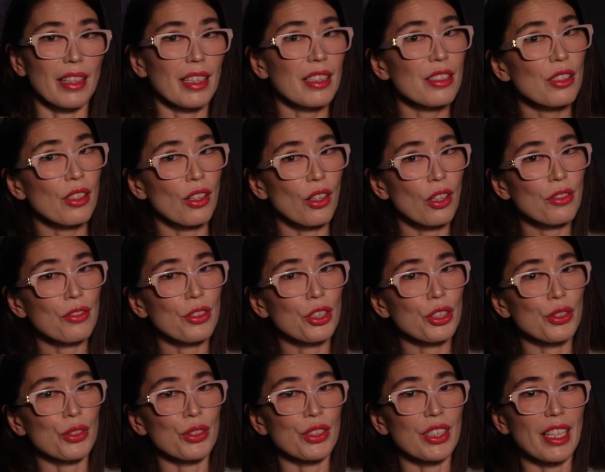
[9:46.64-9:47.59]
That's all
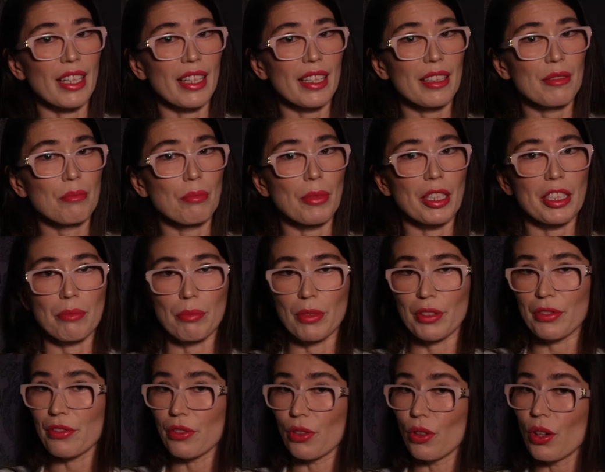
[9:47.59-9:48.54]
for today, but
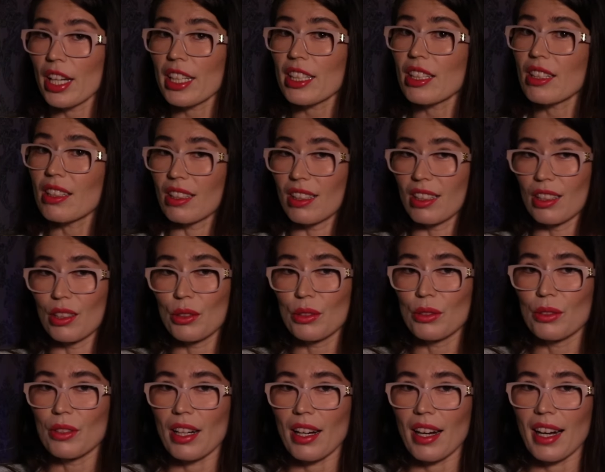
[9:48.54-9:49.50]
before I
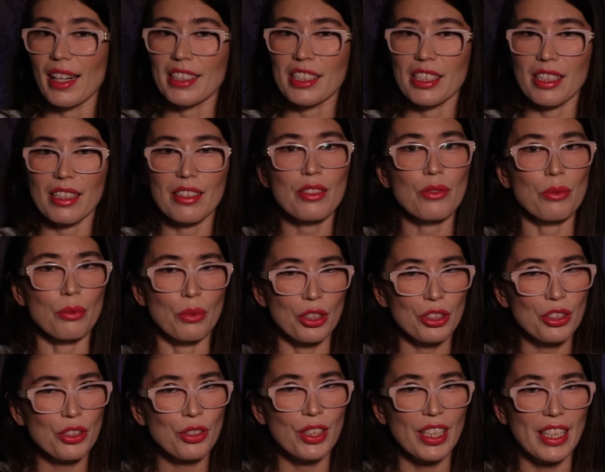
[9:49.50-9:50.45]
go, I just
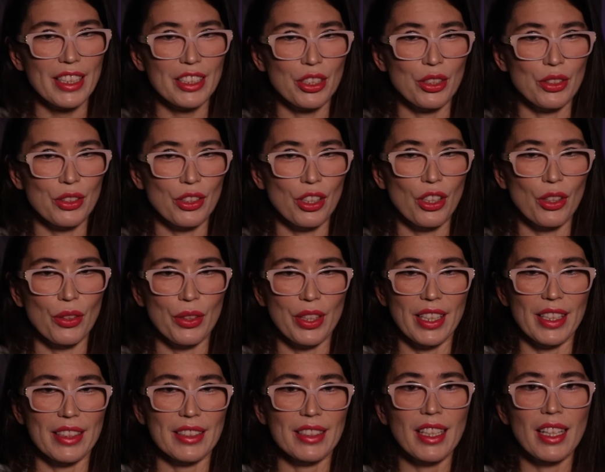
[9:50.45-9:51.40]
want to let you know
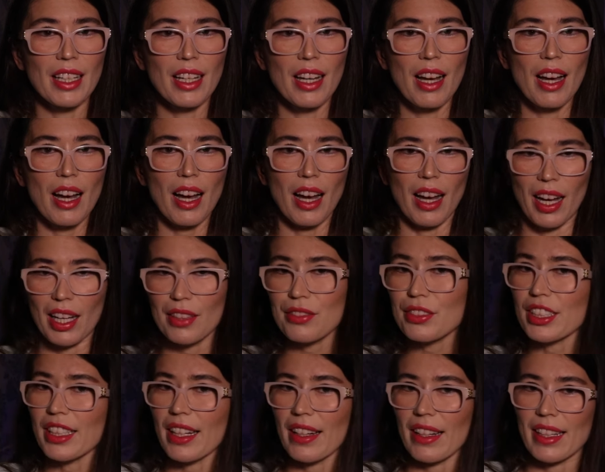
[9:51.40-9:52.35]
that
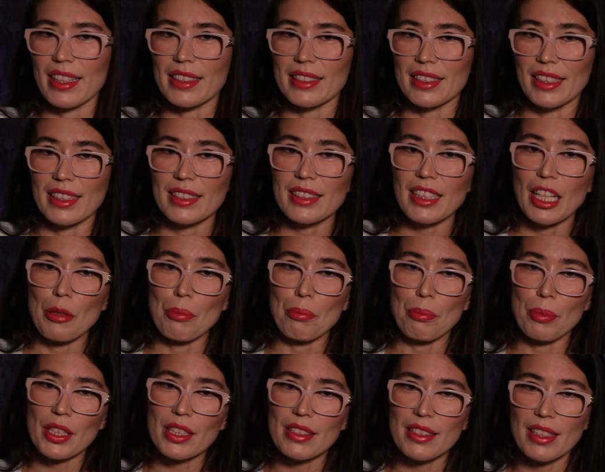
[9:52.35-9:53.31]
I've created a
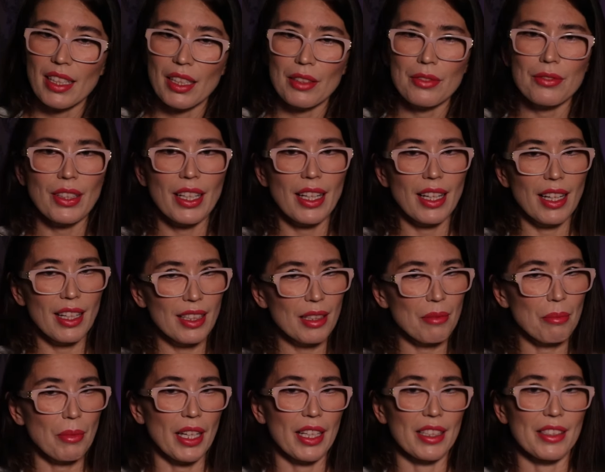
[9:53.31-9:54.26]
PDF
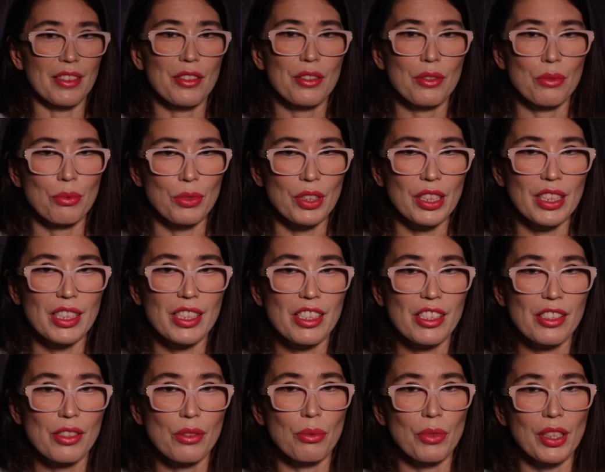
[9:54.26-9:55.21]
elements
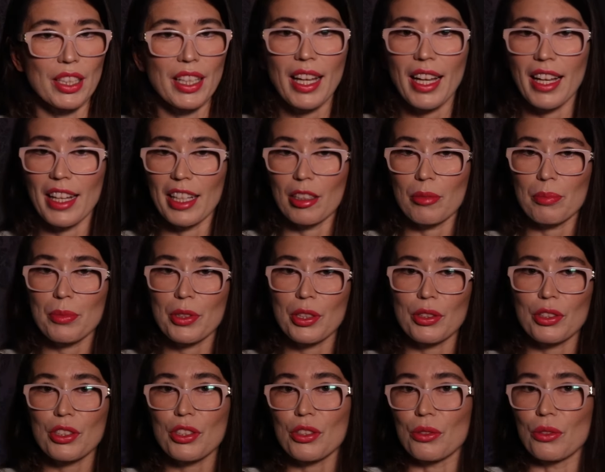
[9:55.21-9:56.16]
which will help
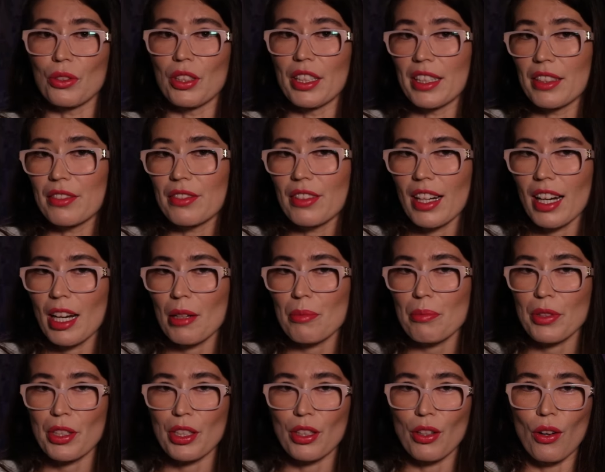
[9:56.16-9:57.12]
you to live
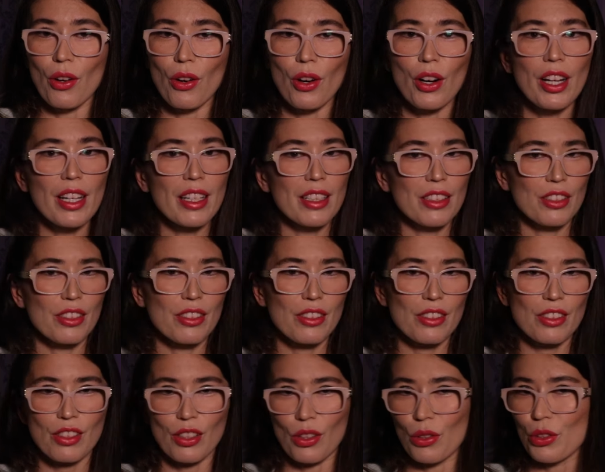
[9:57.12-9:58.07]
up your
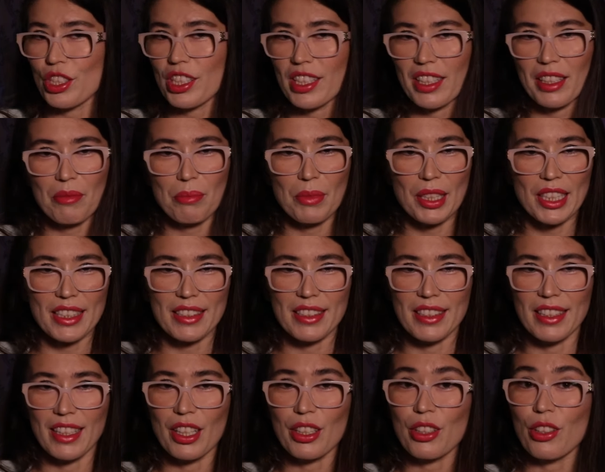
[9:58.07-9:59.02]
social
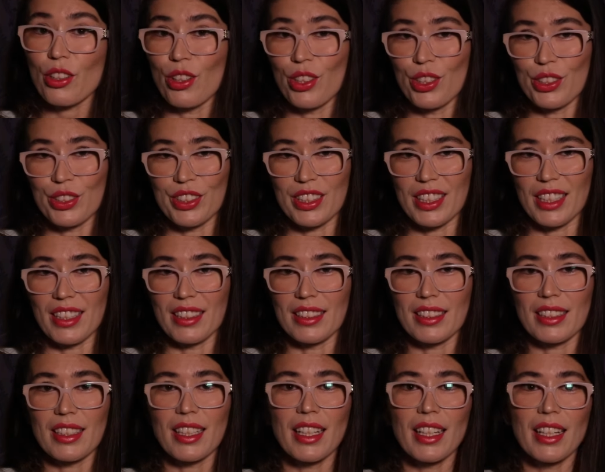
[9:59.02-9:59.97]
media
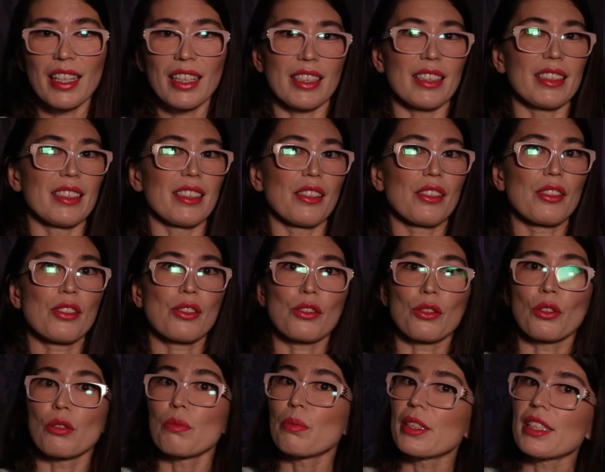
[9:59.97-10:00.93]
content. It is
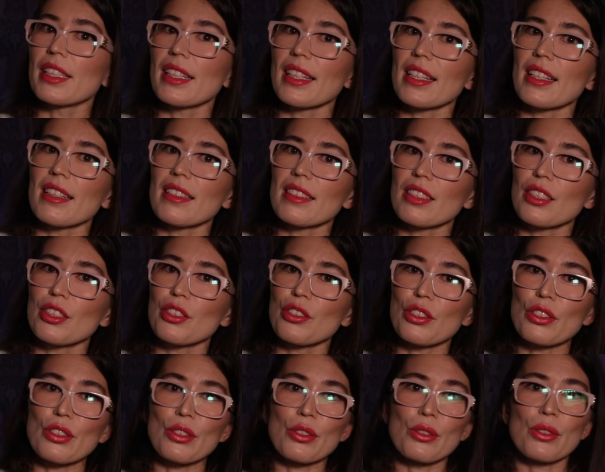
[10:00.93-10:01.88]
super easy
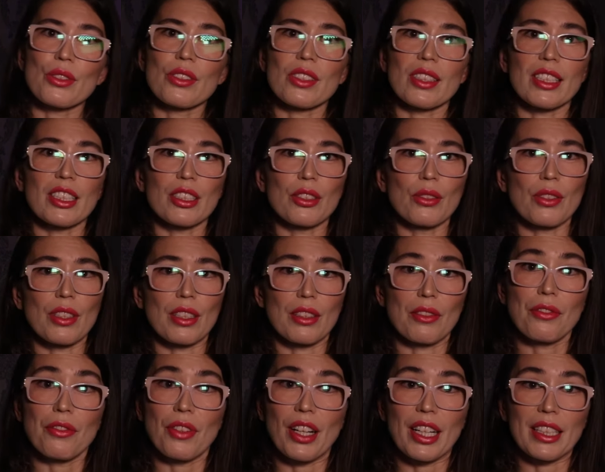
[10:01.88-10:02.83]
to use and you
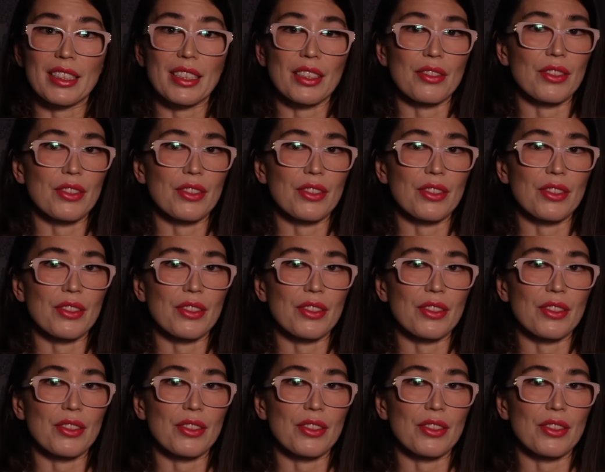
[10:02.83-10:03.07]
can find